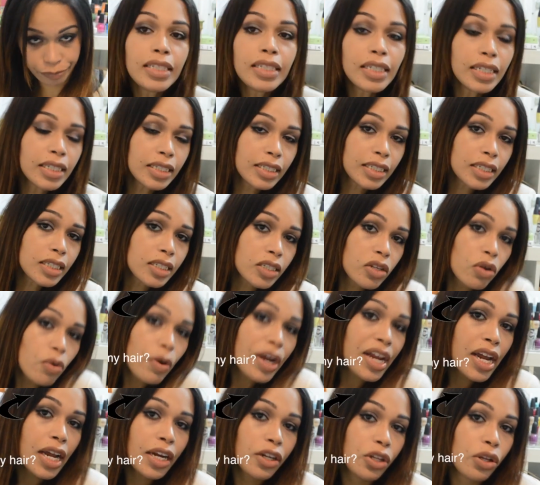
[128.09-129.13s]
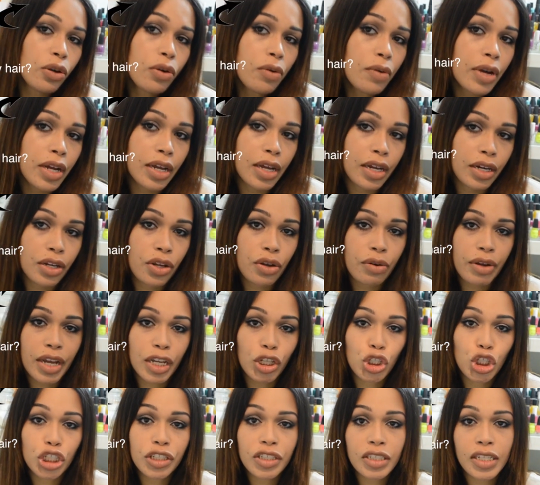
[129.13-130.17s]
is just the way I do it, and you
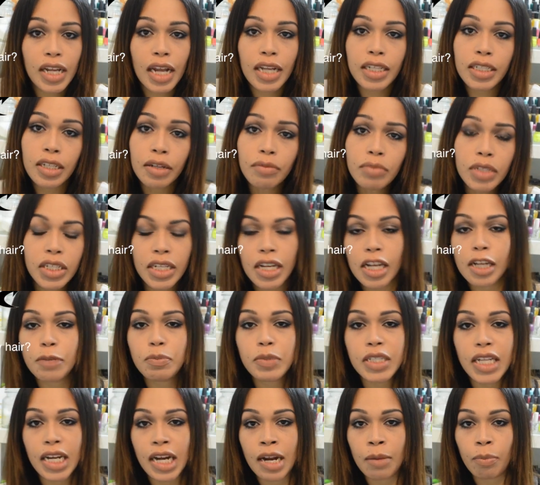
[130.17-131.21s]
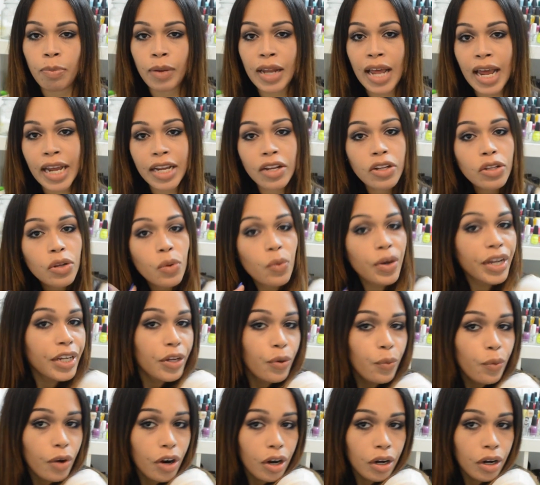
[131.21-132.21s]
can just take some tips and apply them the way you